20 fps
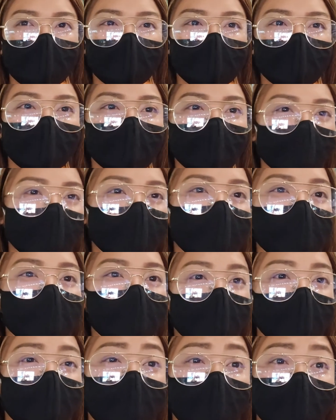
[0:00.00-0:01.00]
And one good
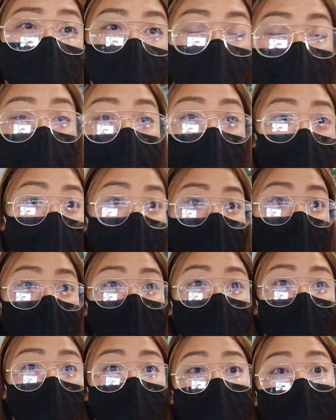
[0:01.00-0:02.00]
thing about being a
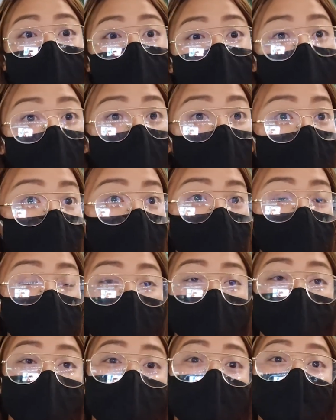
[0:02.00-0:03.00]
financial coach,
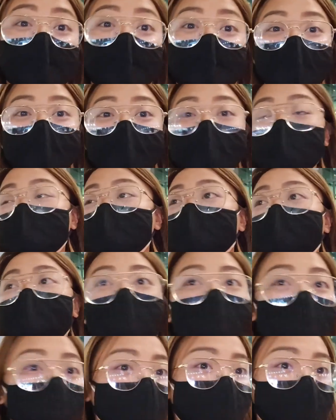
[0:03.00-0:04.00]
because you get a
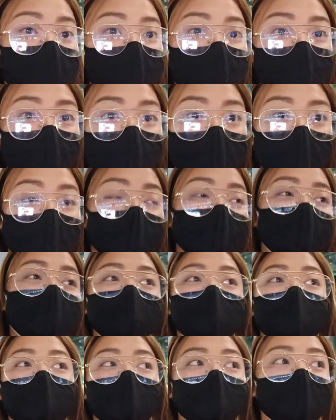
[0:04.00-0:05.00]
lot of free
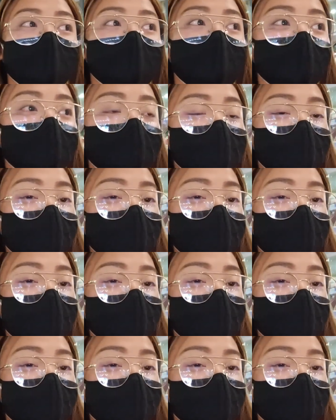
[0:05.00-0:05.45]
trips, you get a lot of